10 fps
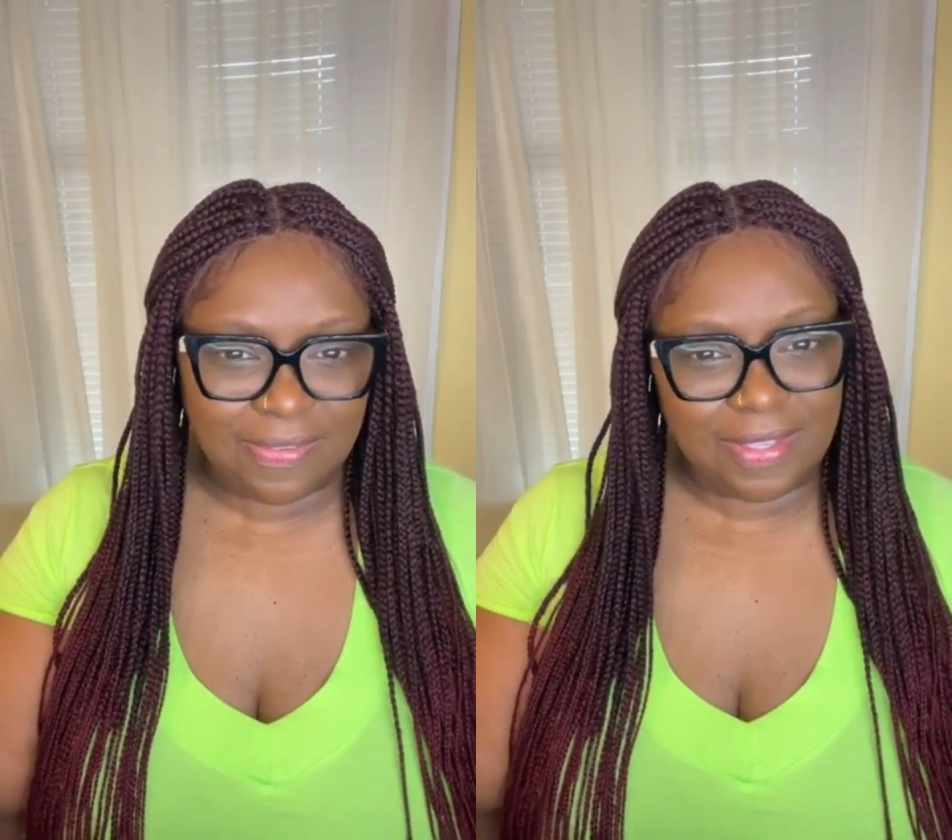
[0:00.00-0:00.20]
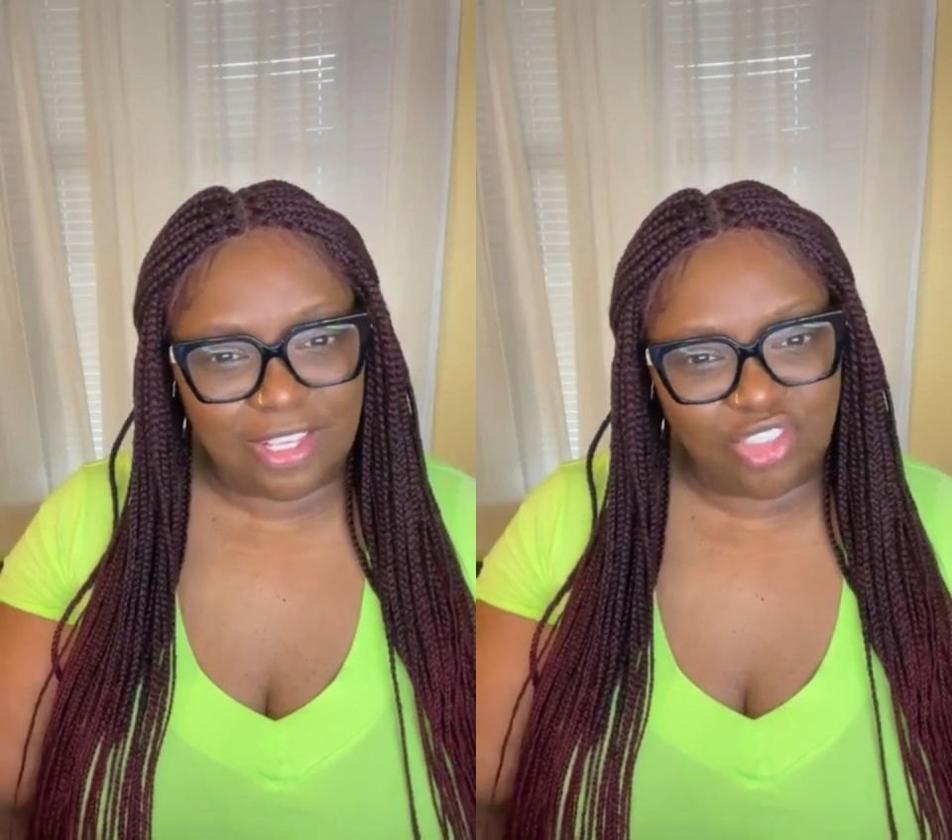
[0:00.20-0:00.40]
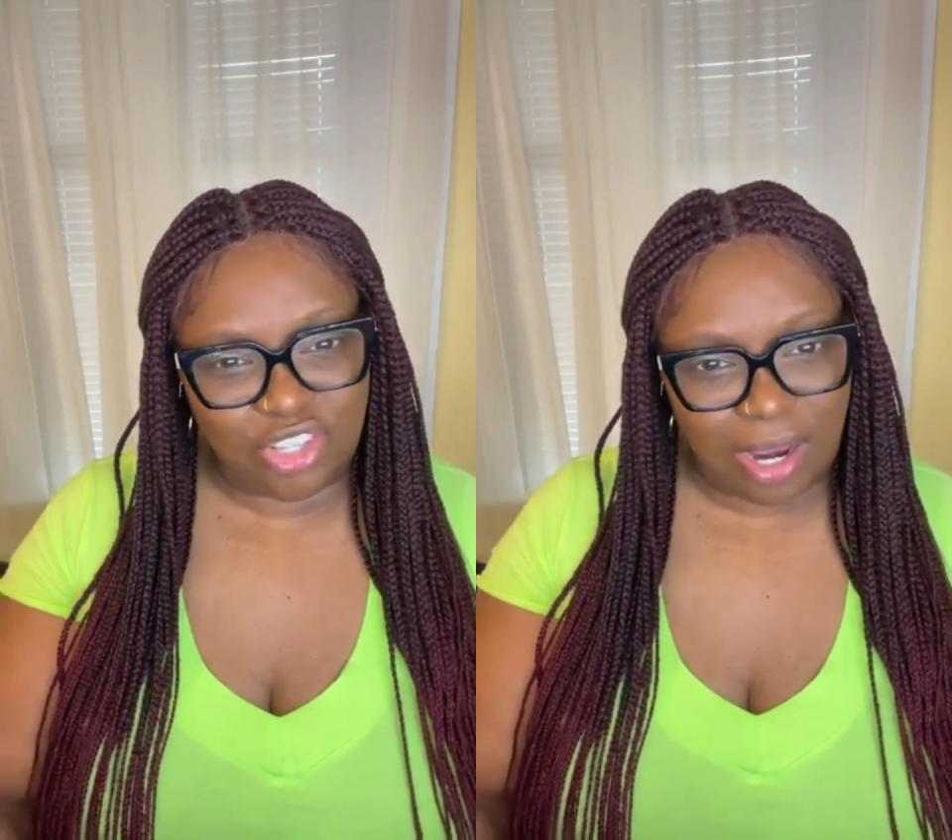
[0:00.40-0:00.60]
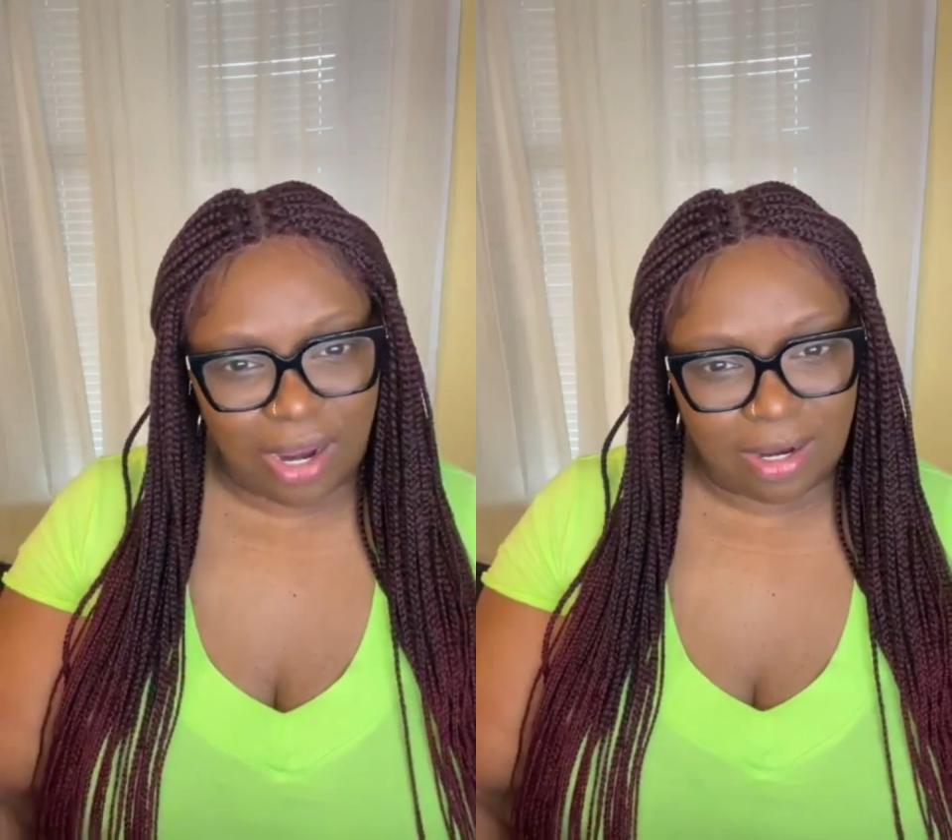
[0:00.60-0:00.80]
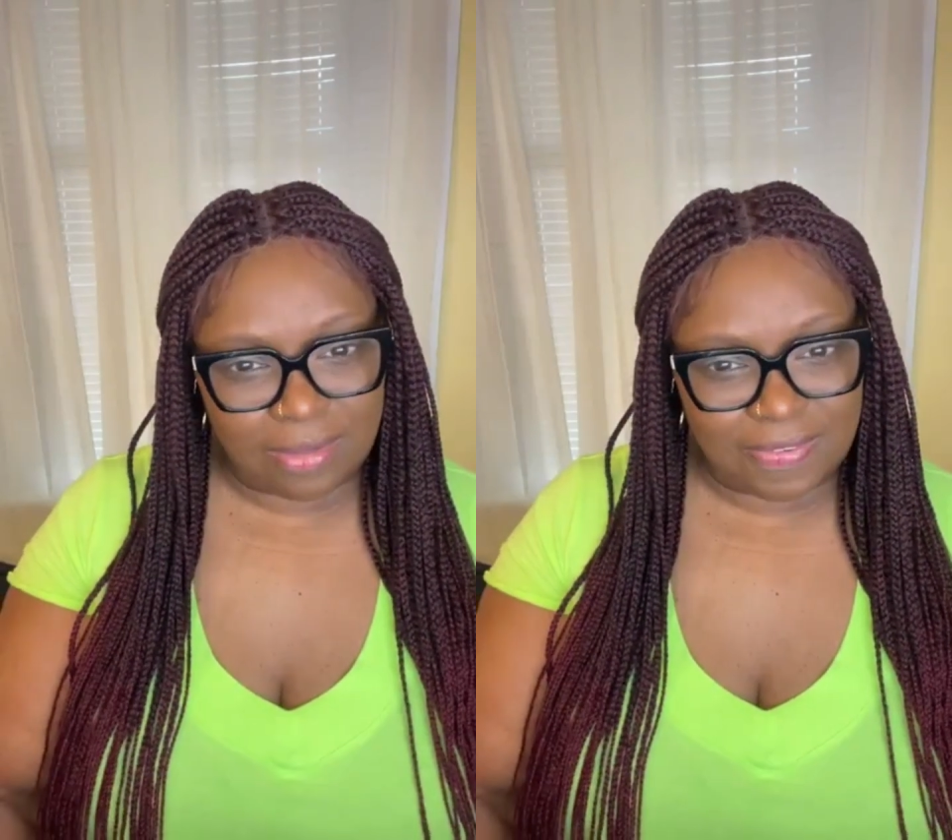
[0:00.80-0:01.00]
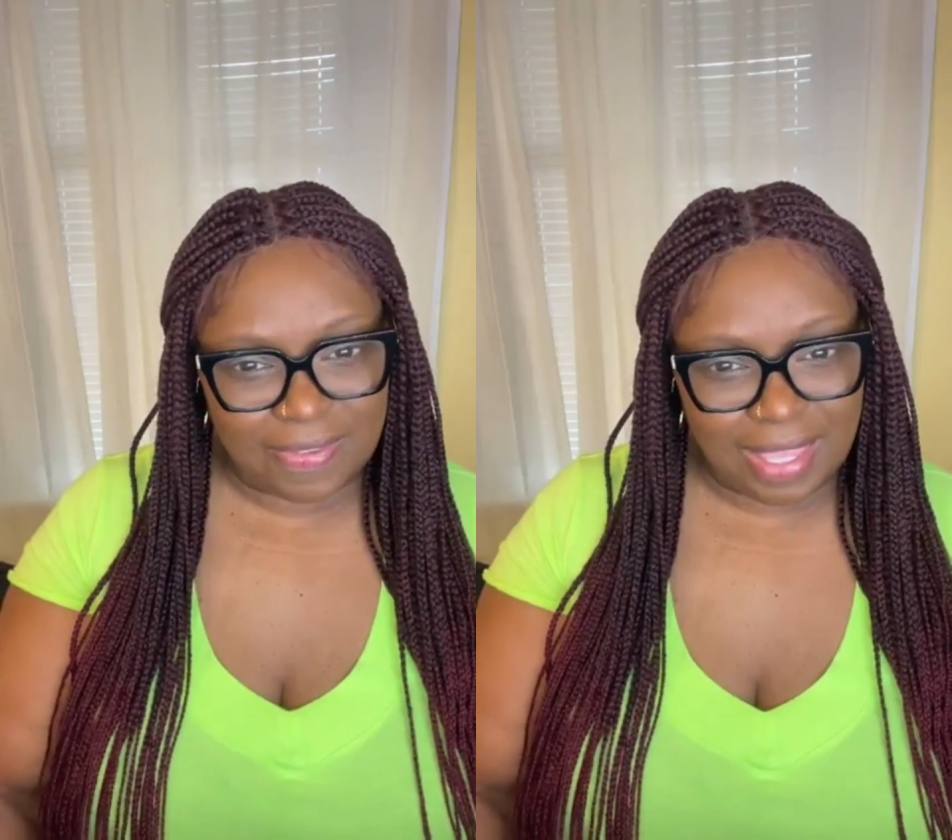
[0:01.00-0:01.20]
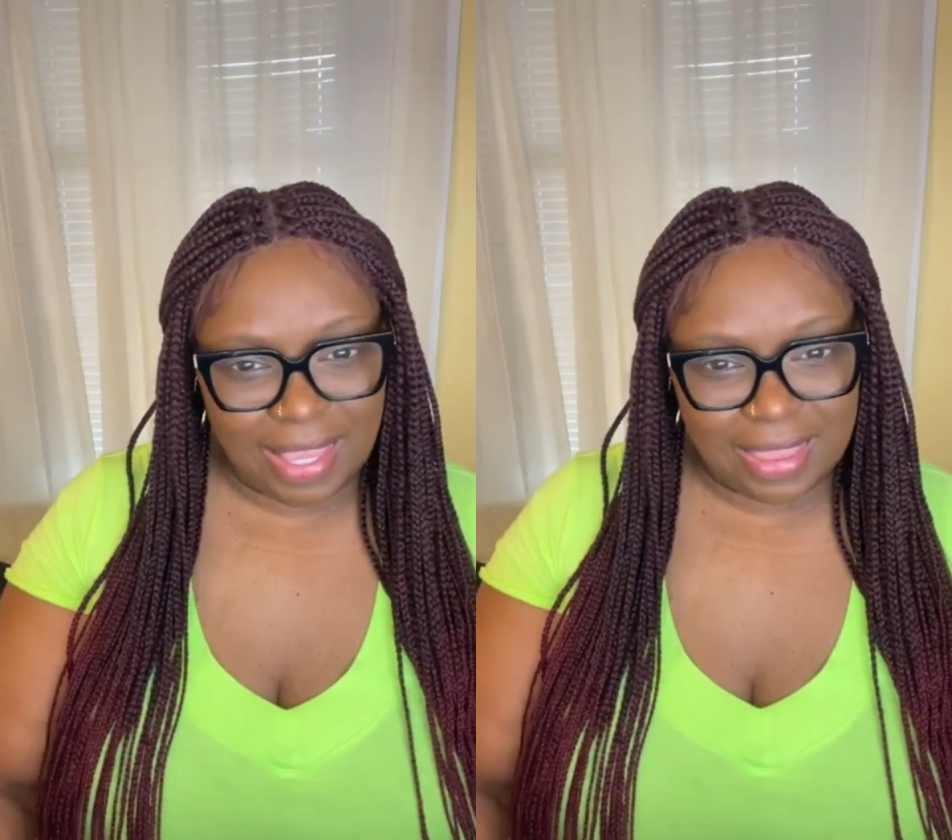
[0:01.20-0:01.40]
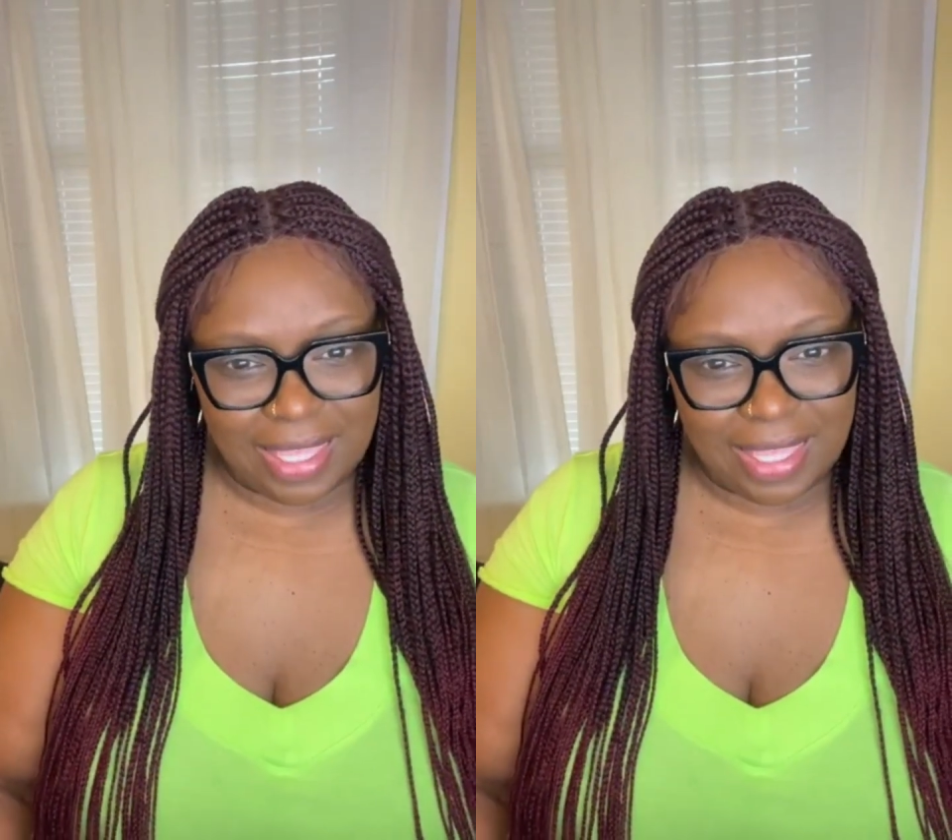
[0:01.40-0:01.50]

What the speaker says: says, sea sharks,